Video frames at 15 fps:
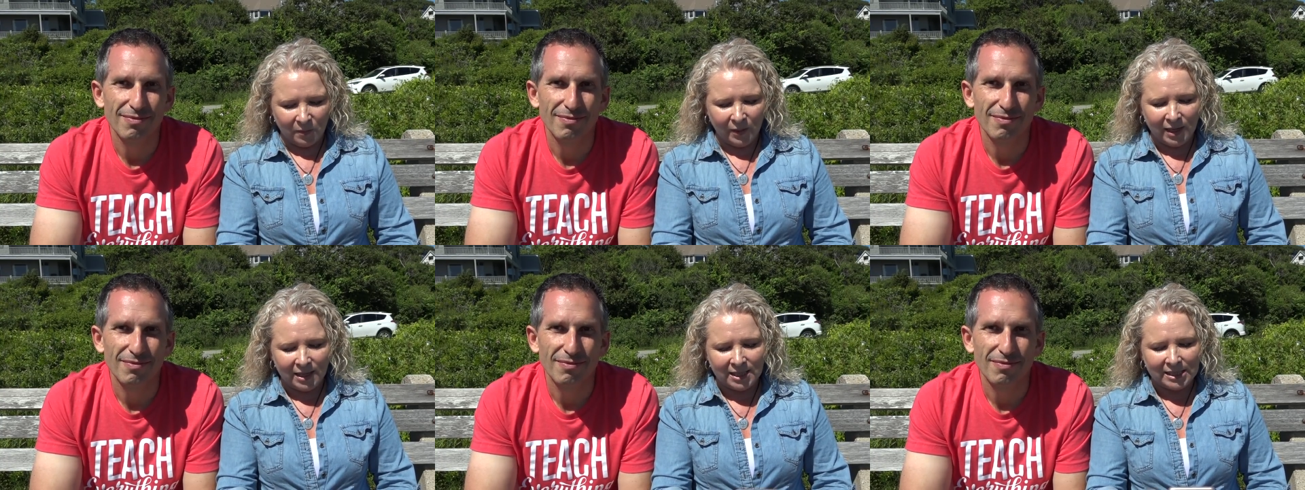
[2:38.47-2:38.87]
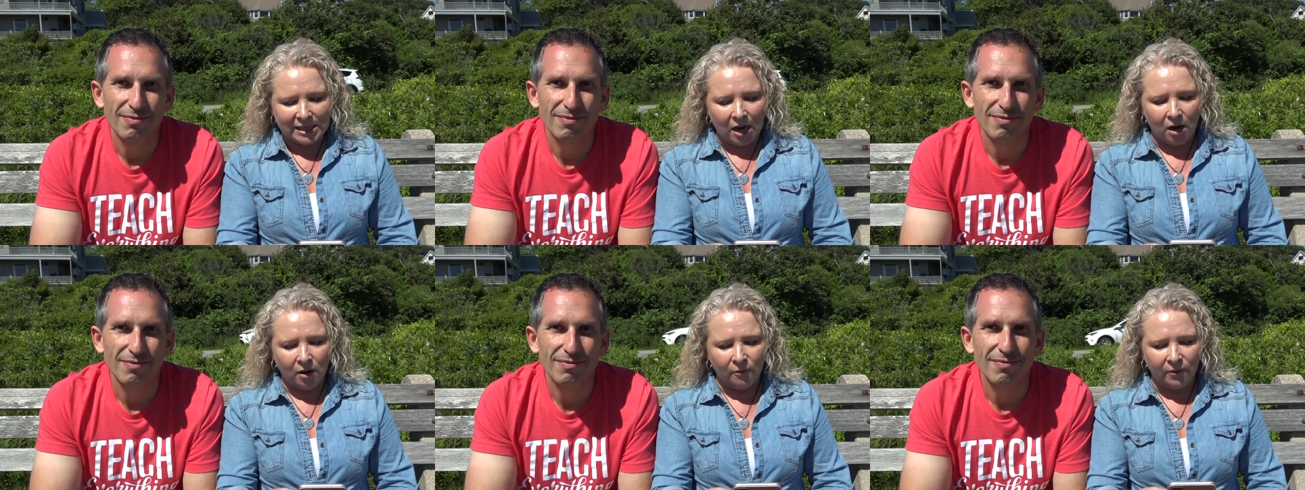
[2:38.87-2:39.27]
Speaker 1: But we're going to
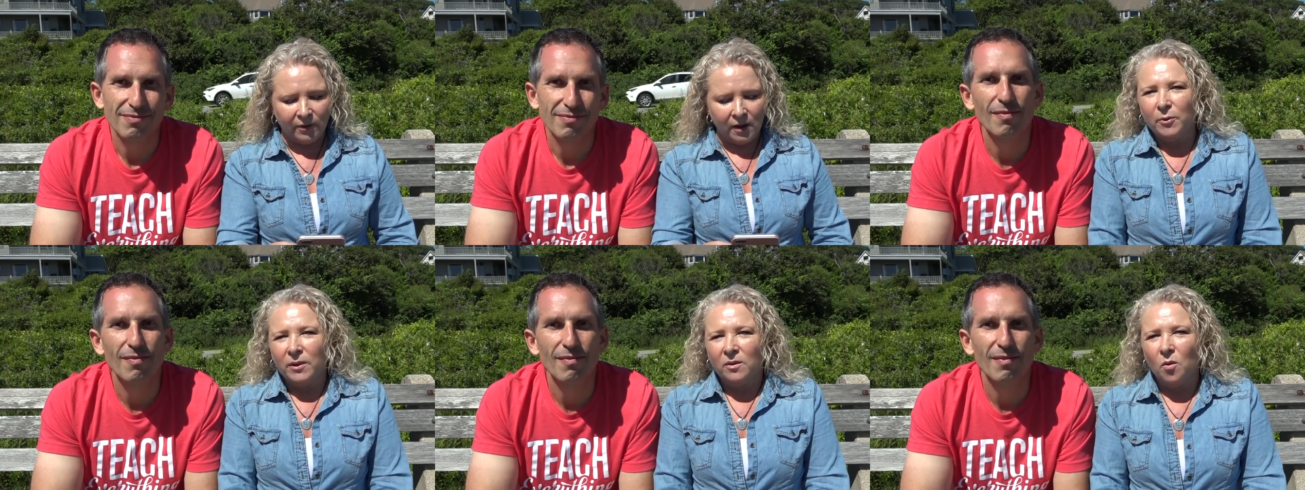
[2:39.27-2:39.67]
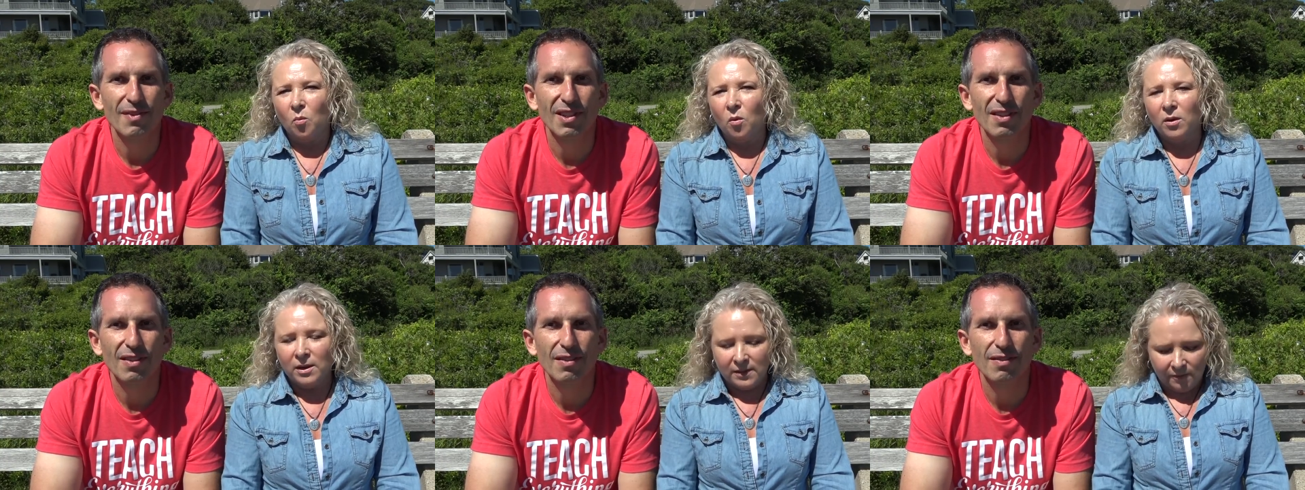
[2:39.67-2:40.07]
start off with
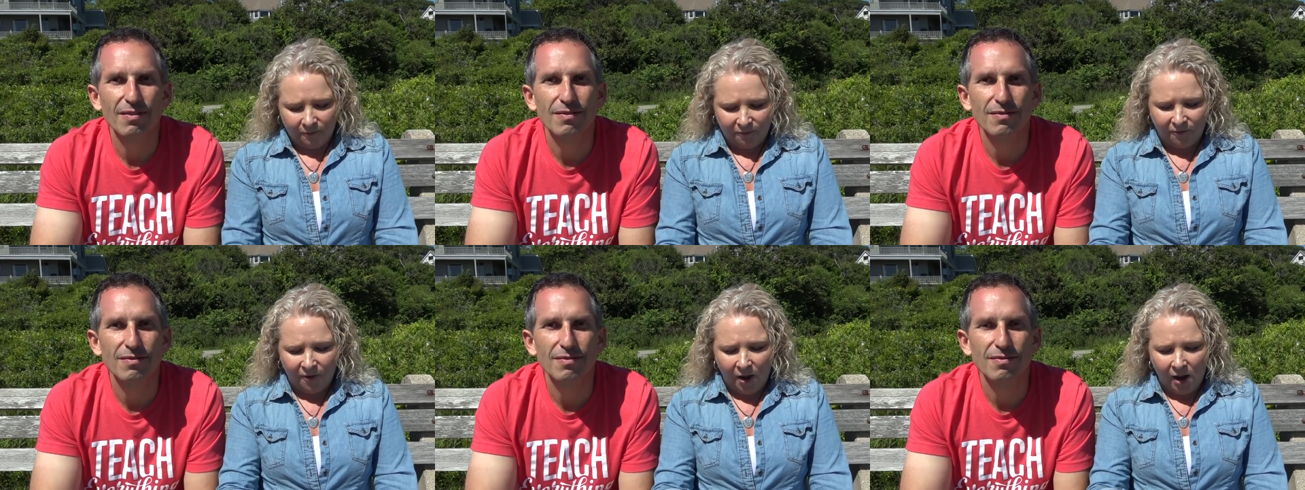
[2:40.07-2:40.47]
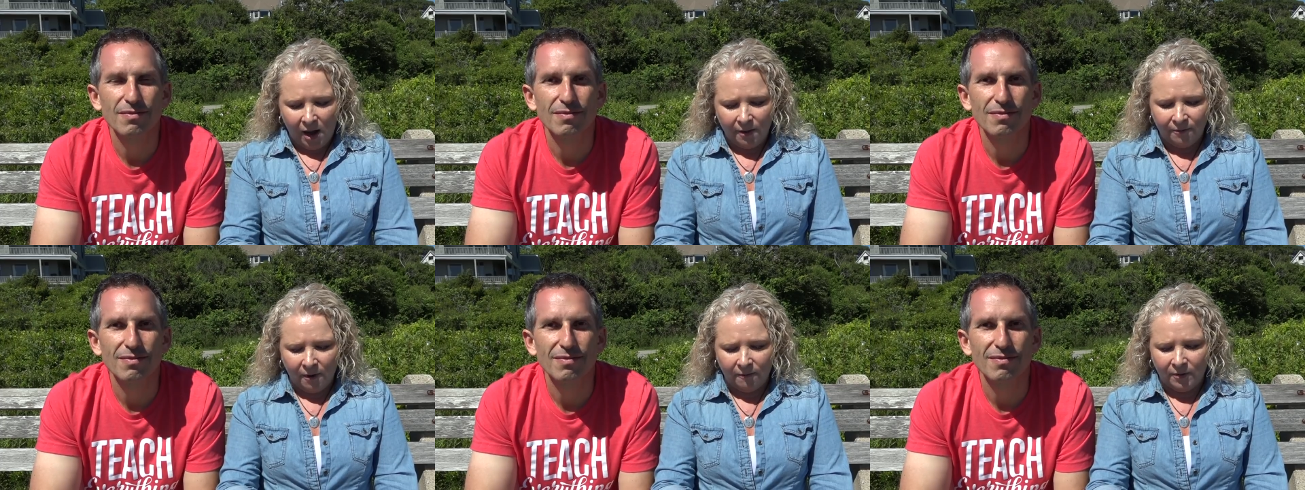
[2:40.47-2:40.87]
what are
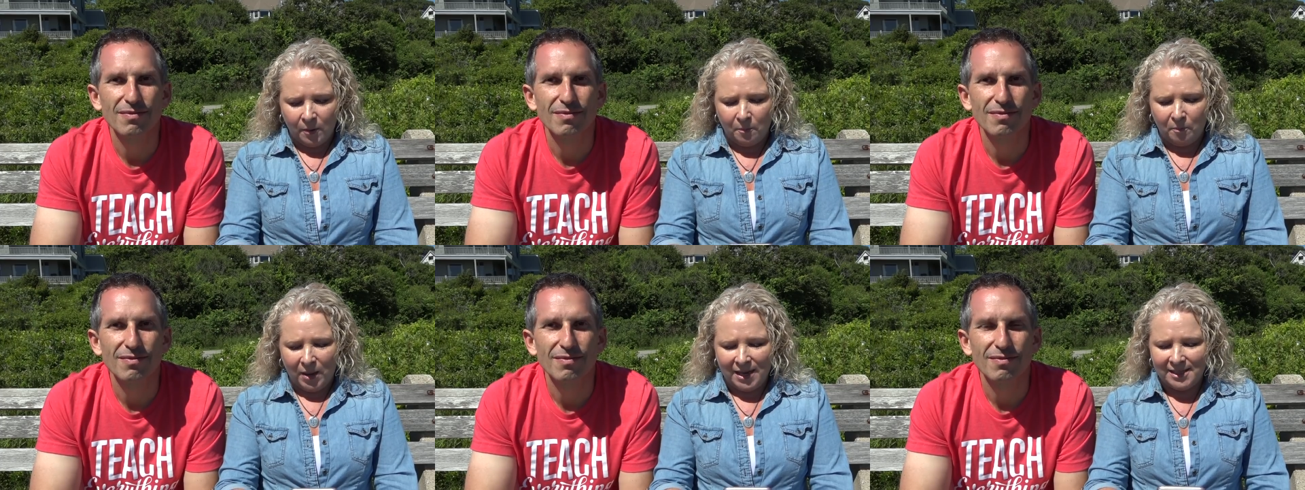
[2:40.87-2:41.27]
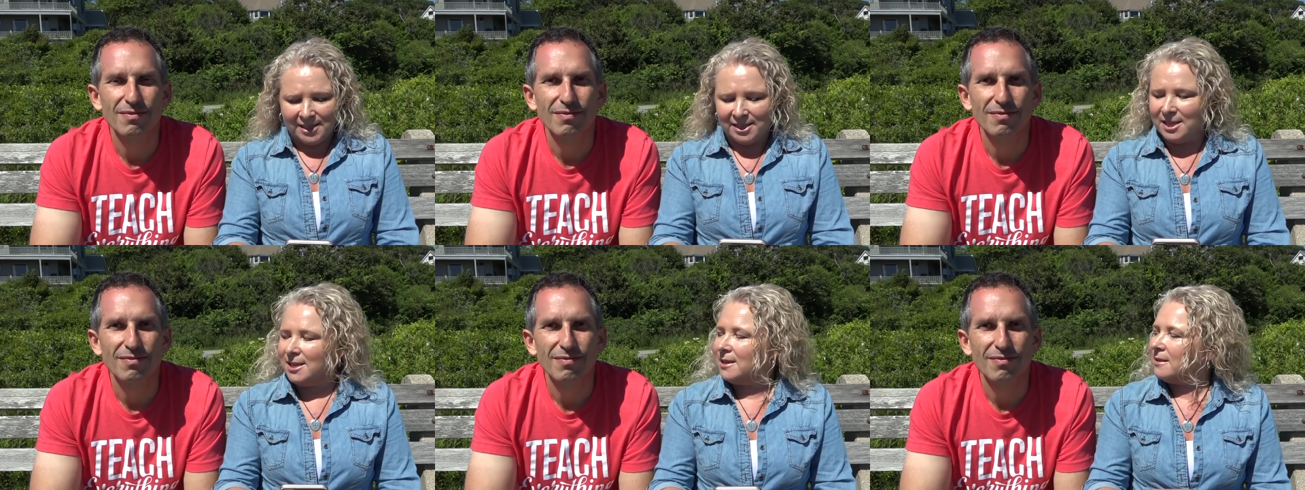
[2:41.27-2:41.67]
five of the
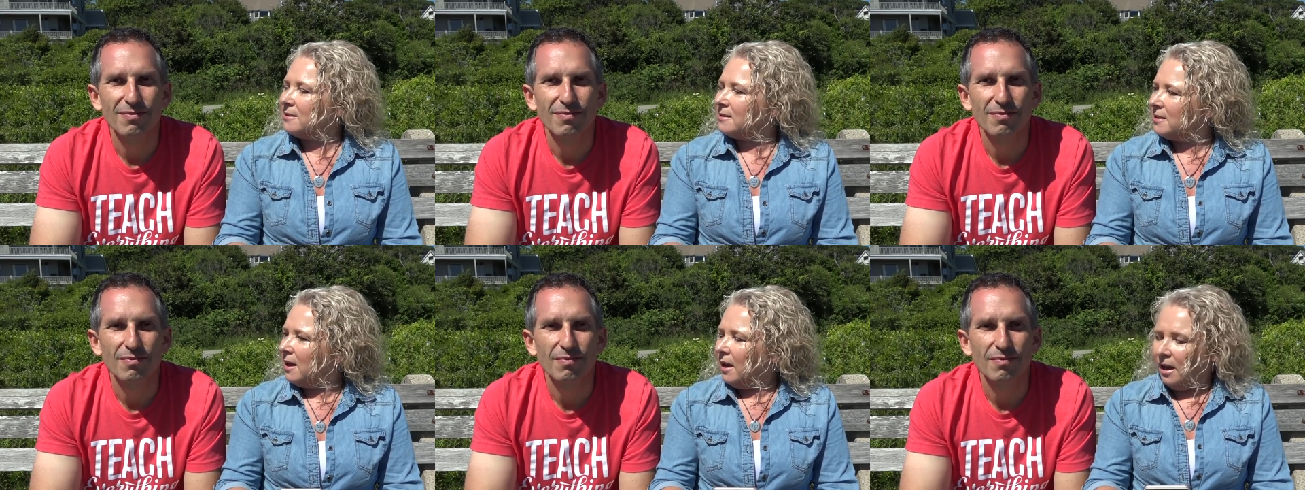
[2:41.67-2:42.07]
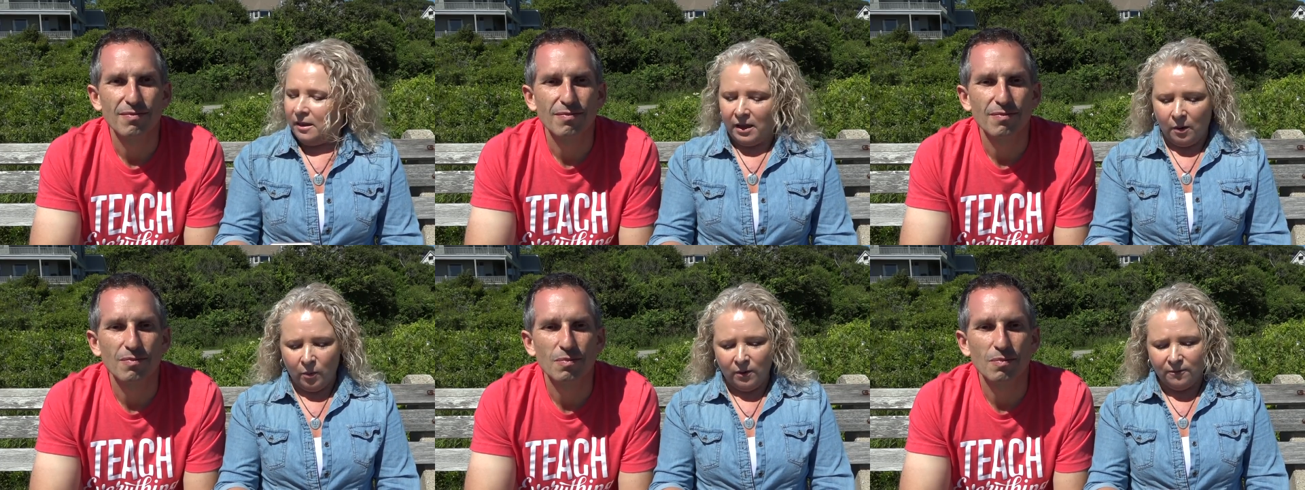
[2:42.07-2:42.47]
best things
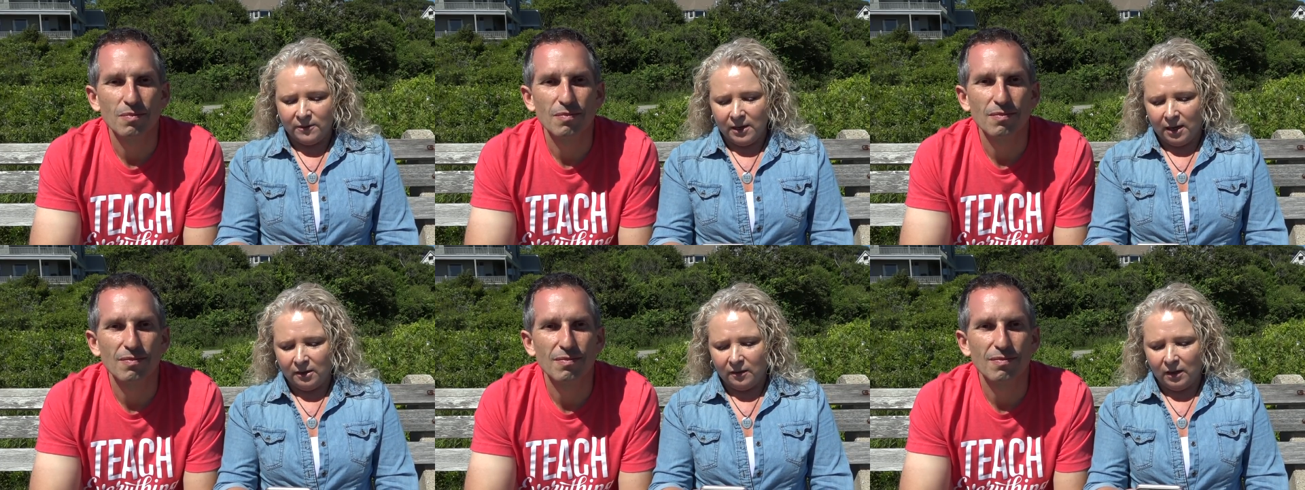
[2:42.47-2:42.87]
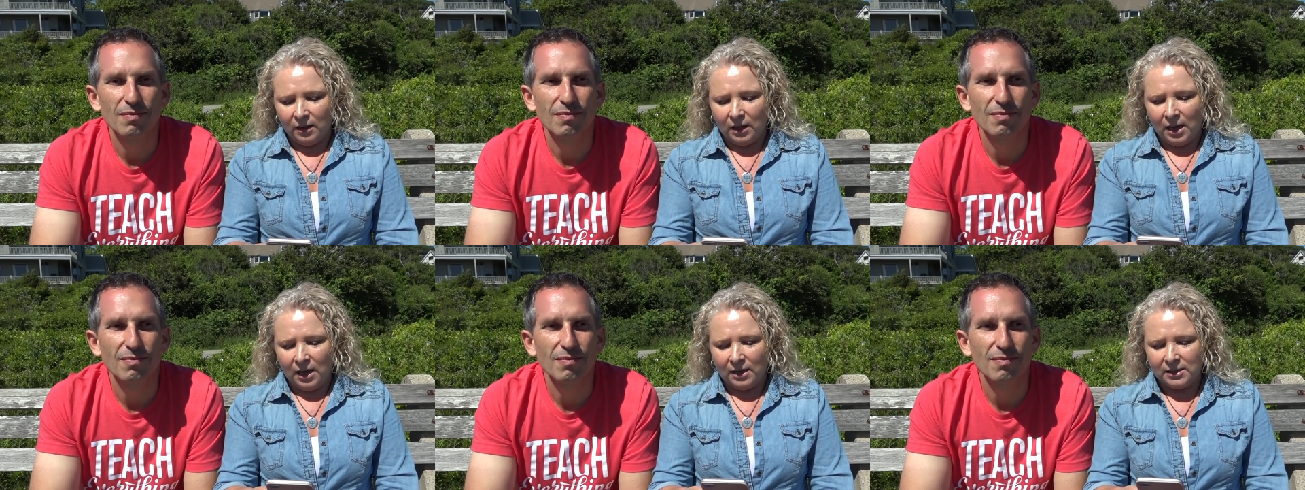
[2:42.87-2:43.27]
that we've done in the
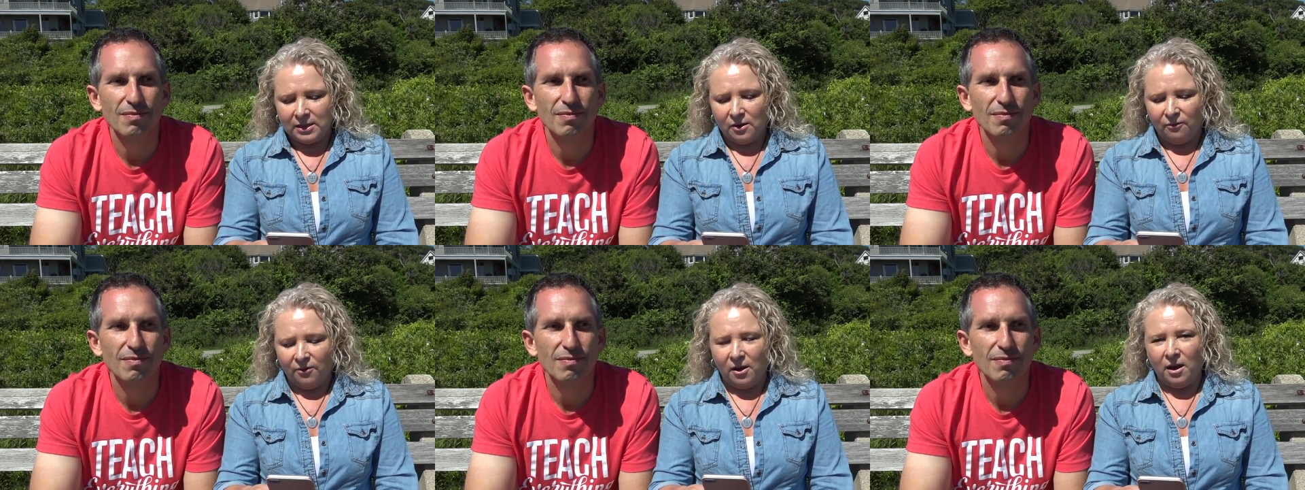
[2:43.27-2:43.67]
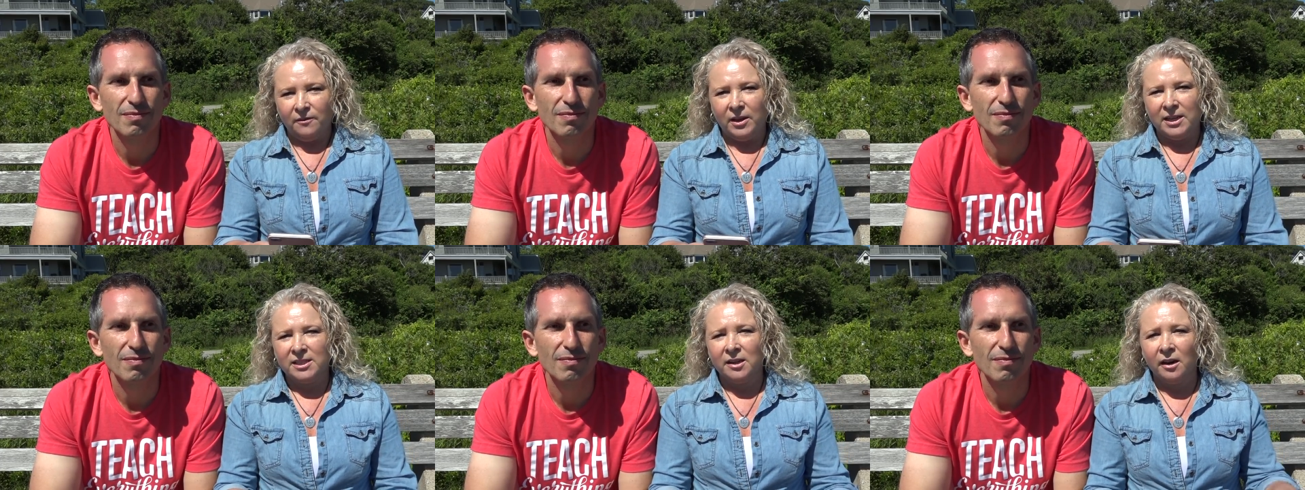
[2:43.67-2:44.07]
last five years.